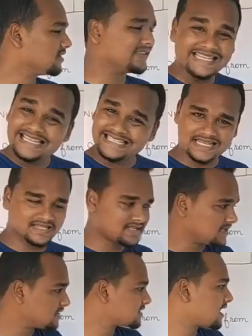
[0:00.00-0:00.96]
These
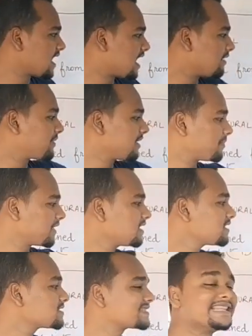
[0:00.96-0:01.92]
acids are
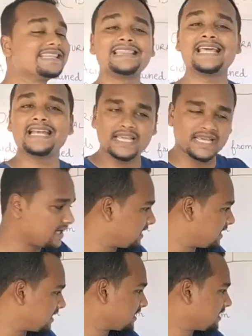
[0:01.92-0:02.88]
prepared
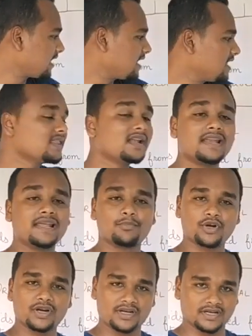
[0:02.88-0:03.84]
synthetically in the
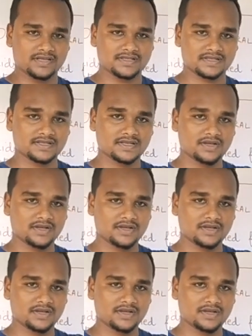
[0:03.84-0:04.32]
laboratories.